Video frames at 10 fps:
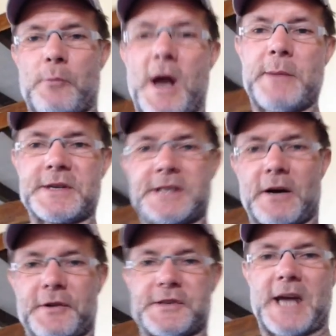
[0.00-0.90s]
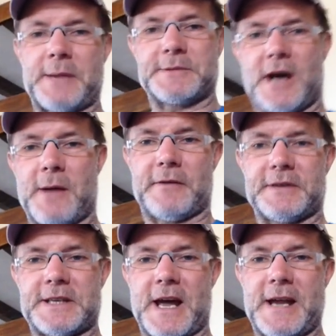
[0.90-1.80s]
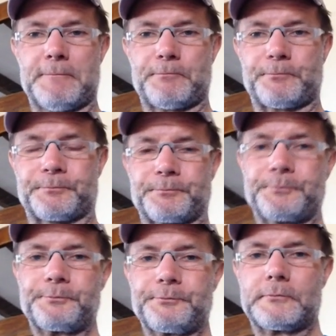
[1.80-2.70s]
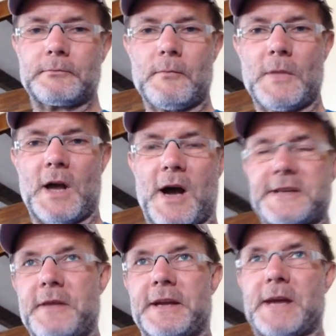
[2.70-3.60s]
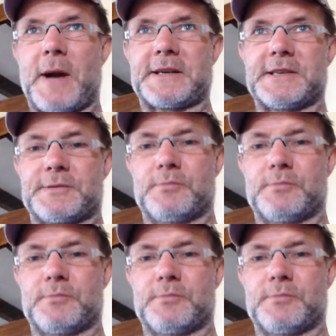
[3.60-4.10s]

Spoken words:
I'm weighing myself at the same time every day. I don't think it matters